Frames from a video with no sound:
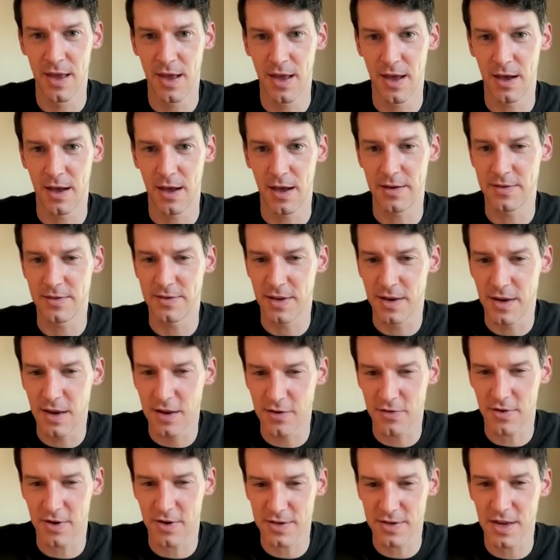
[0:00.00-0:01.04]
Uh, it's an
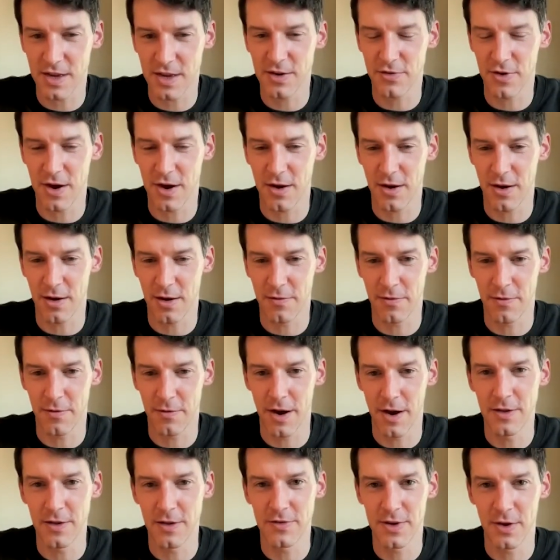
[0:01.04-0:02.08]
interesting trade-off,
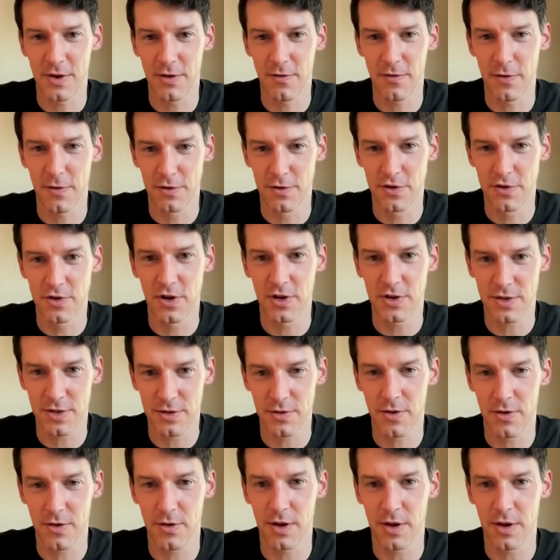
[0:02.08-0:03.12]
right? So if it you're is. just
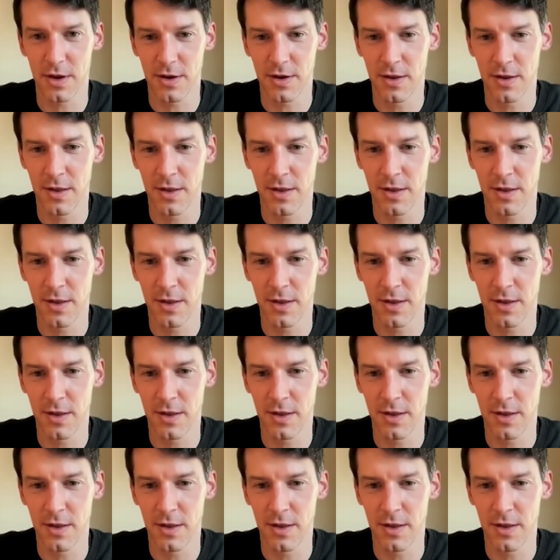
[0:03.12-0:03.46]
learning